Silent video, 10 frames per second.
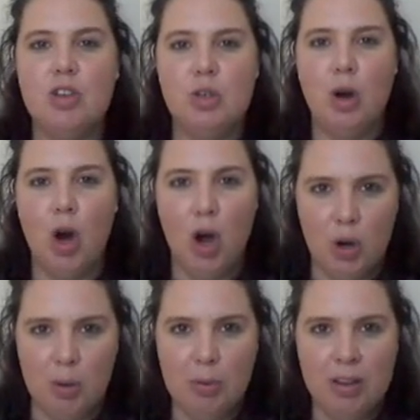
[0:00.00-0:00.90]
and you
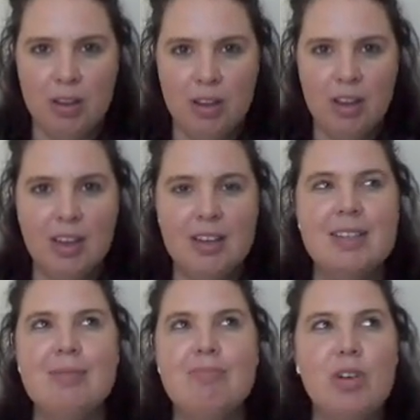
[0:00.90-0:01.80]
hope, it
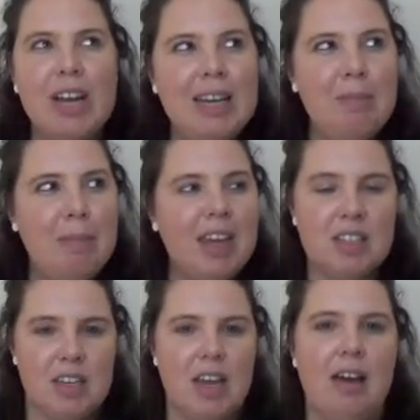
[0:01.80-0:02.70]
really
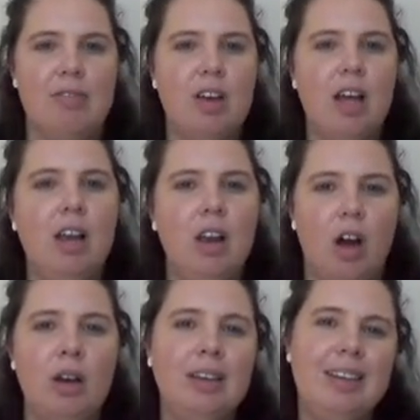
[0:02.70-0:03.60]
makes life a
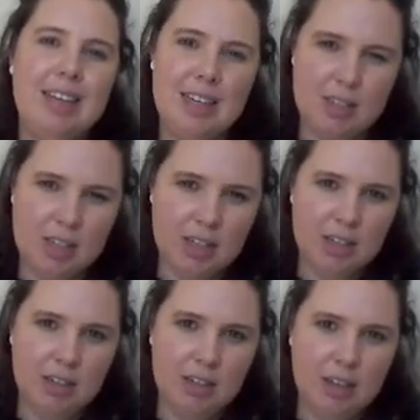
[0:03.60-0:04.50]
lot
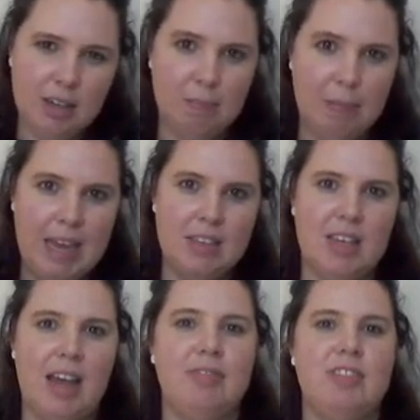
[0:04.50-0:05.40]
easier. It makes
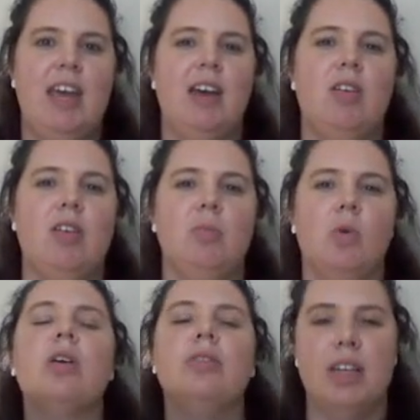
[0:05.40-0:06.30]
life take on
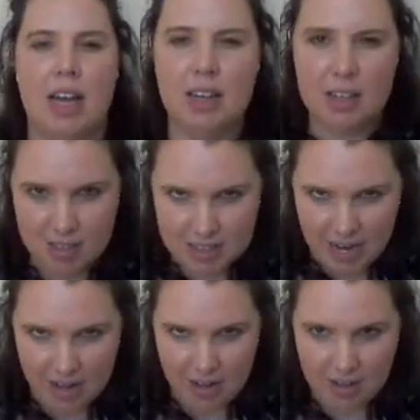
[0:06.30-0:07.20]
more of an
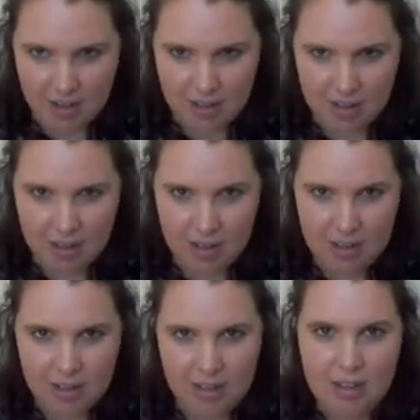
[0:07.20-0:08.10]
understanding.
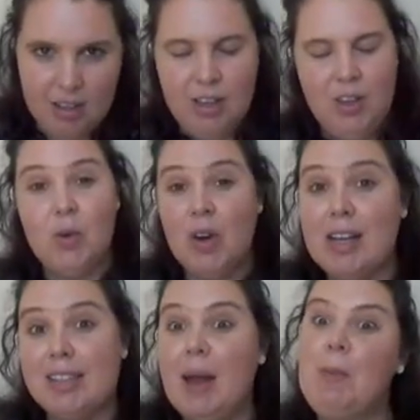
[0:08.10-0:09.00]
All
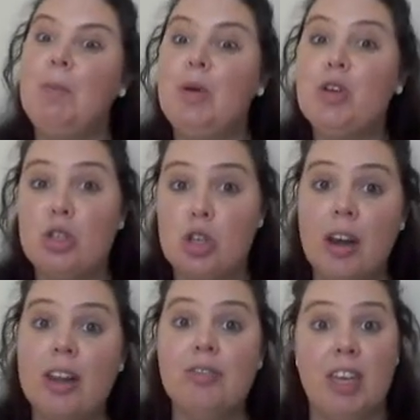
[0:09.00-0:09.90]
right, then
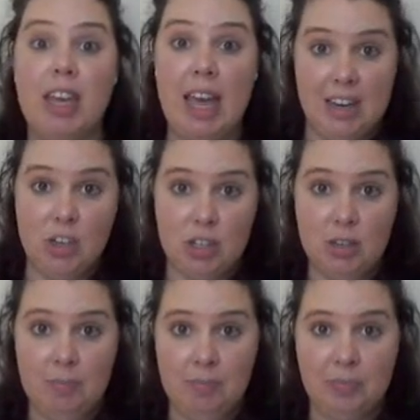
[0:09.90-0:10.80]

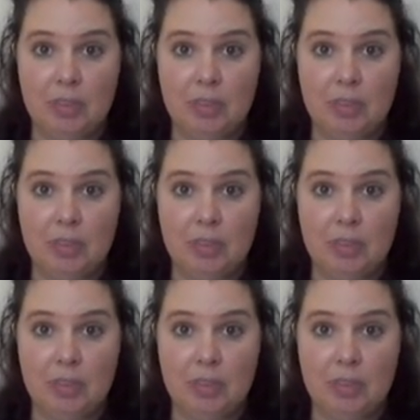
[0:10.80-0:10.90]
personification.